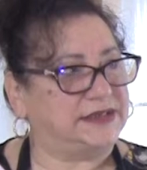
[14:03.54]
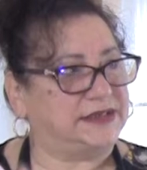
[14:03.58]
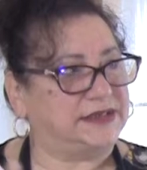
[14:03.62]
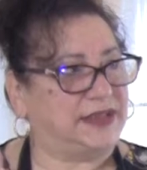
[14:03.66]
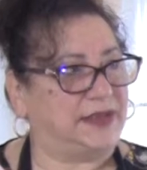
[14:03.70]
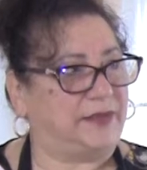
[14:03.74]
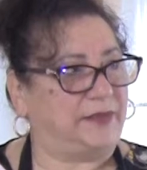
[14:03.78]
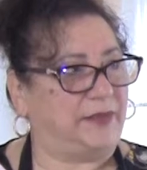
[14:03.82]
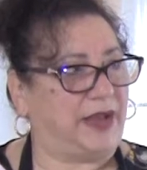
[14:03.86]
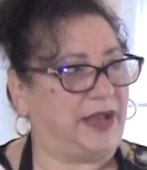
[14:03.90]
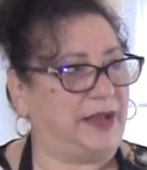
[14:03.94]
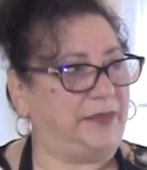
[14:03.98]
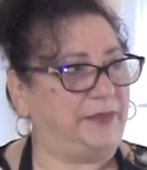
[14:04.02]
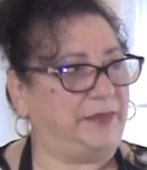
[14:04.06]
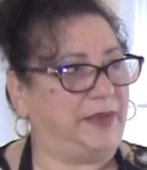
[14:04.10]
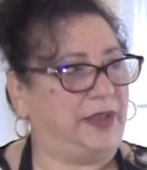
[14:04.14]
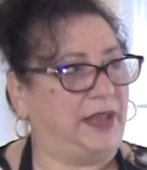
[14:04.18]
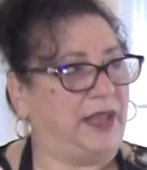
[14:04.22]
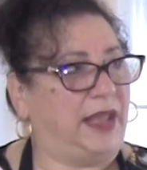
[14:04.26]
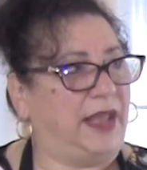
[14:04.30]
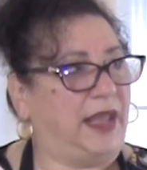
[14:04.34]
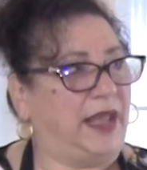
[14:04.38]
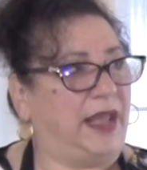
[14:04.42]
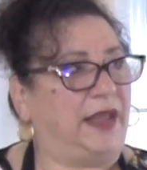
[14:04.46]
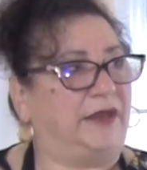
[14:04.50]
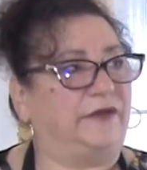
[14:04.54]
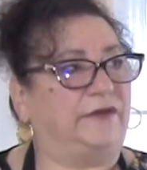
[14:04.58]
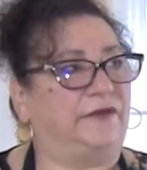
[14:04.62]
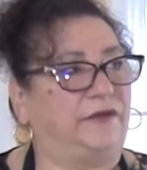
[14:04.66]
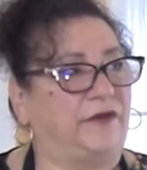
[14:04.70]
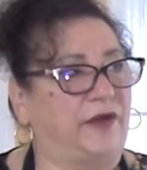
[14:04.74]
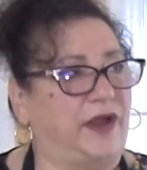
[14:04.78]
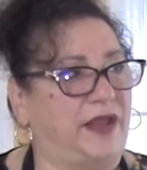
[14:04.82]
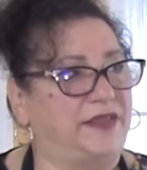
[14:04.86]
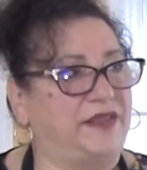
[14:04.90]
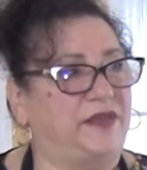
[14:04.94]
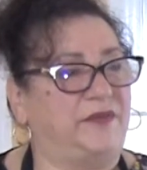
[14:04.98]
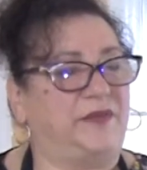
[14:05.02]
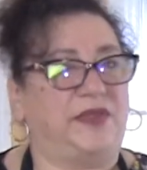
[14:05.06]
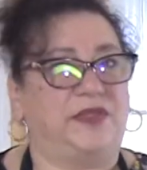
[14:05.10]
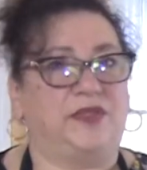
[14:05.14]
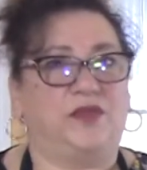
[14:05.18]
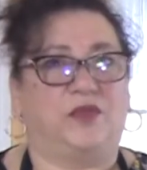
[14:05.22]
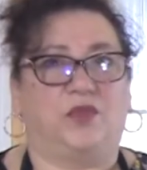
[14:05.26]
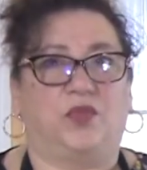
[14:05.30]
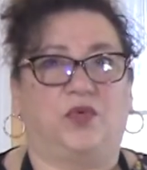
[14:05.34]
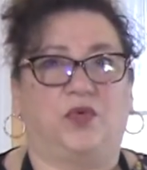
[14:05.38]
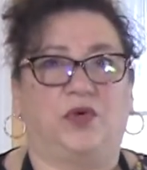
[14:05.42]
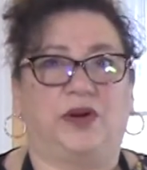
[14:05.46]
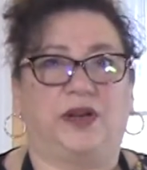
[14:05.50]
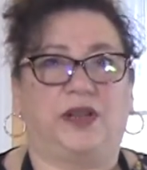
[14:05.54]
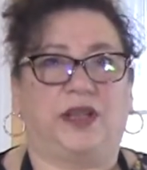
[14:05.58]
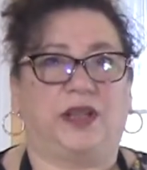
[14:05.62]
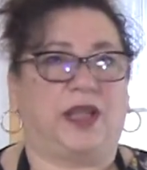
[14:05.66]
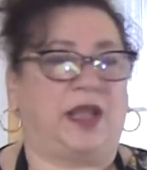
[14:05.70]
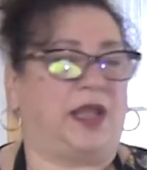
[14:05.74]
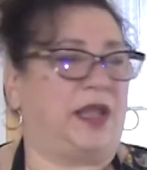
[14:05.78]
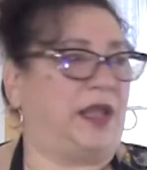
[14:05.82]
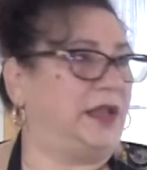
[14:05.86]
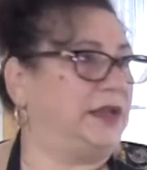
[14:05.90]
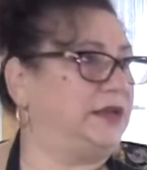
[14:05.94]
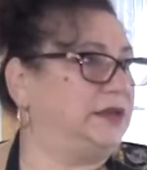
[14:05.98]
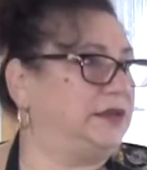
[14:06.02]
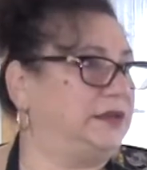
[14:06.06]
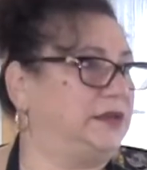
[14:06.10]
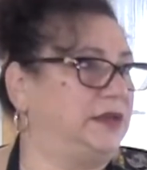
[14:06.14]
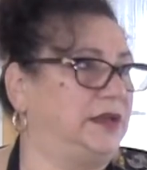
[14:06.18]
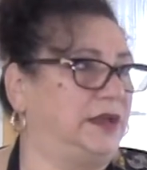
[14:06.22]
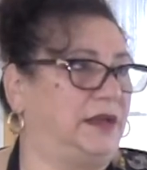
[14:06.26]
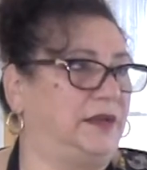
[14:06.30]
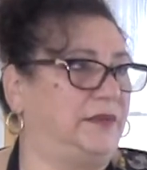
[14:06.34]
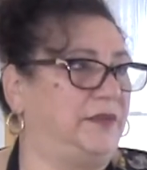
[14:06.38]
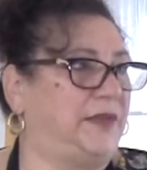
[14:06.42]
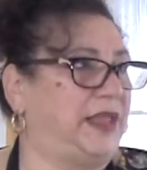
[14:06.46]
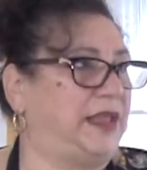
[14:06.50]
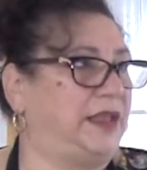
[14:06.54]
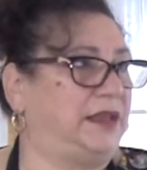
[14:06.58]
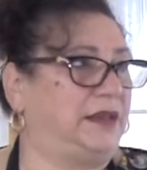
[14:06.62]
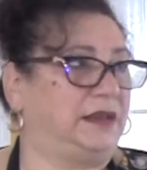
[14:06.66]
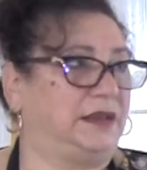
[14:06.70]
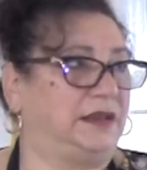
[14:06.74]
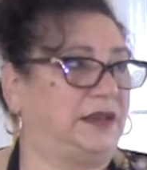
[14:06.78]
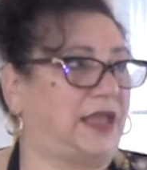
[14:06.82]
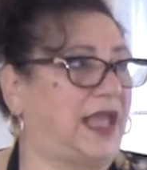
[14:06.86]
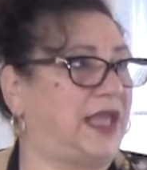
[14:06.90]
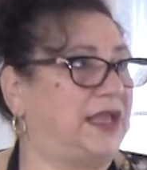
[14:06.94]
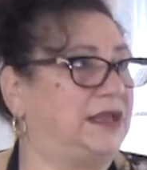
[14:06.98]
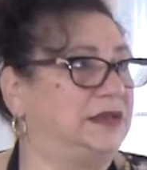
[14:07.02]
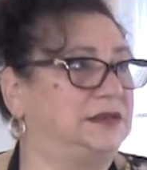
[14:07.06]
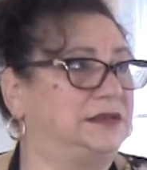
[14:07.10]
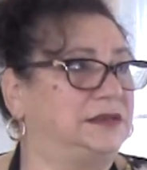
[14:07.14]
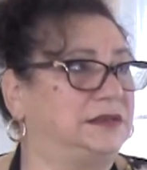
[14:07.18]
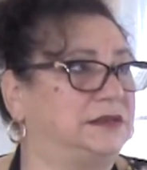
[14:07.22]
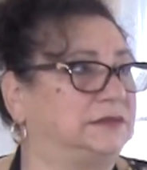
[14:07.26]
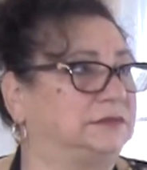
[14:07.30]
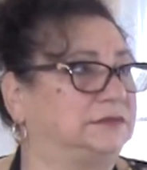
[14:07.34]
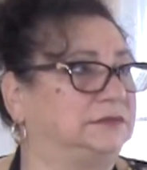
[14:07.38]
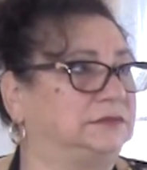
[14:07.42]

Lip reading: them up, and fry them in the morning and make eggs,